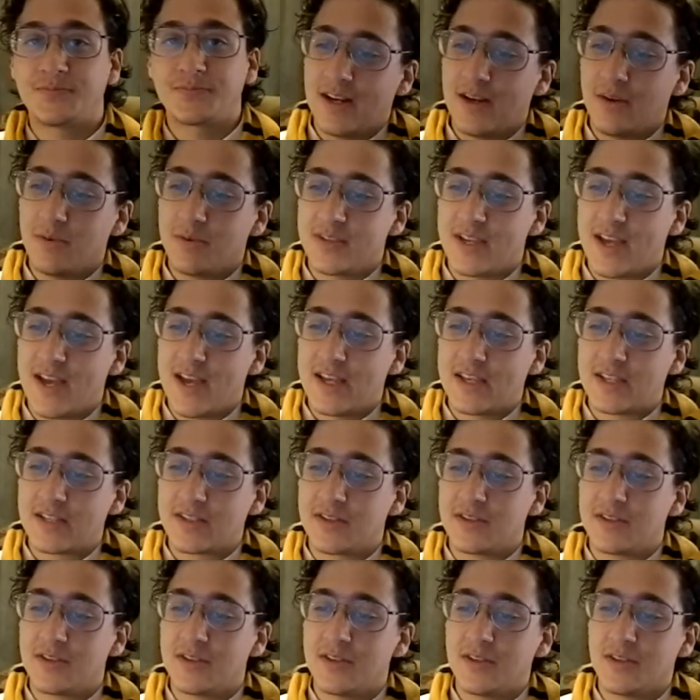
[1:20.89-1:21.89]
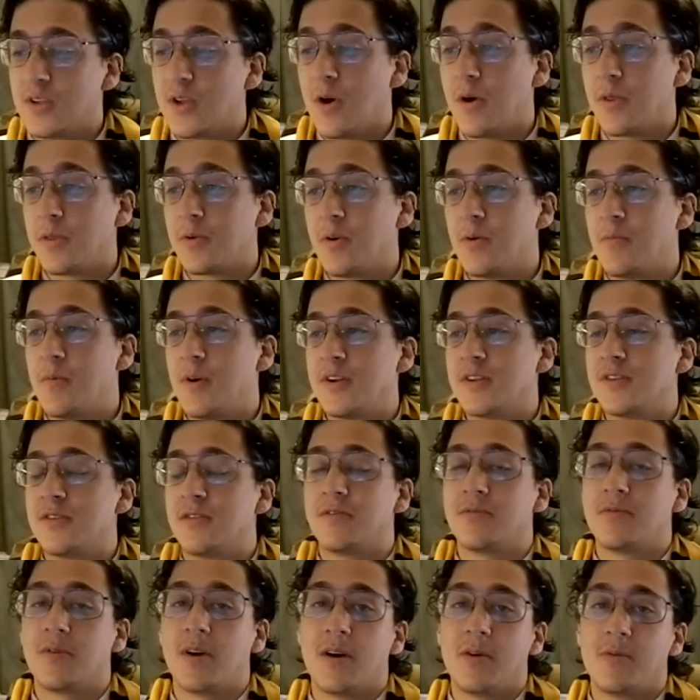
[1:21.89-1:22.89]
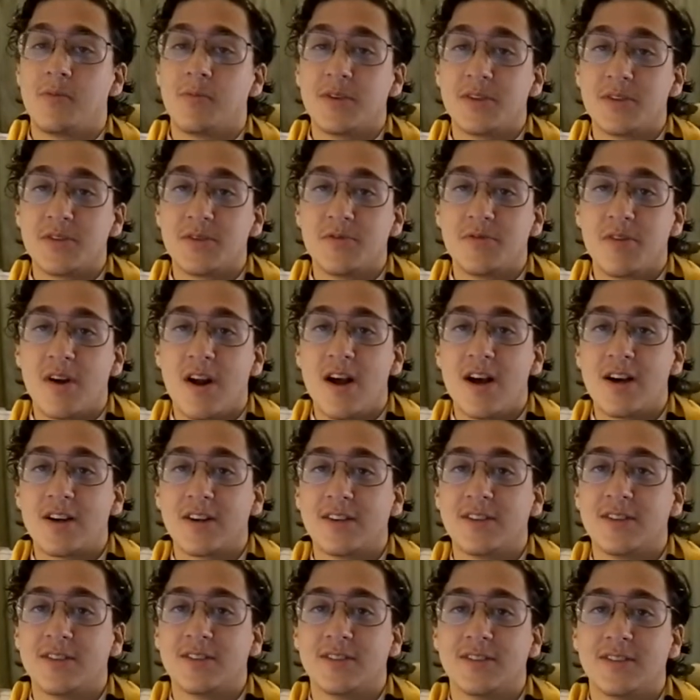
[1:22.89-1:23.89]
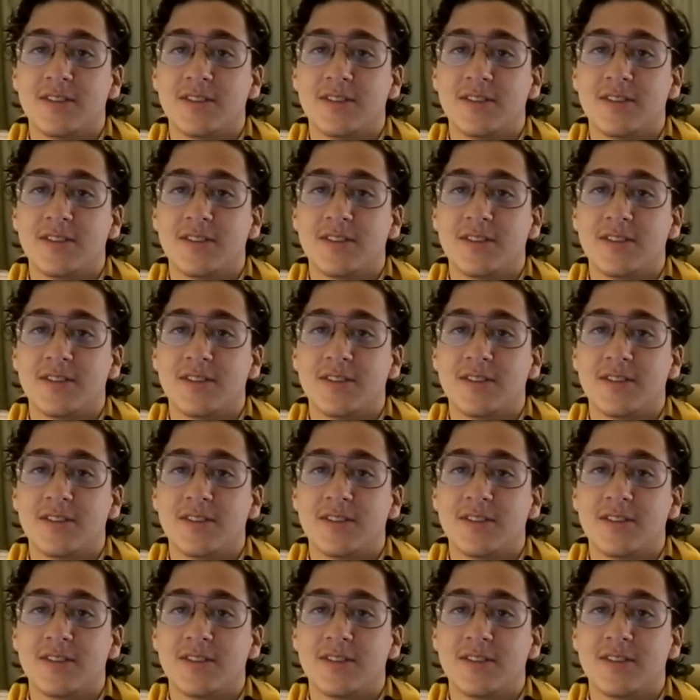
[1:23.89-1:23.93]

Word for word: I was asked to go through a bunch of well, Wizard Rock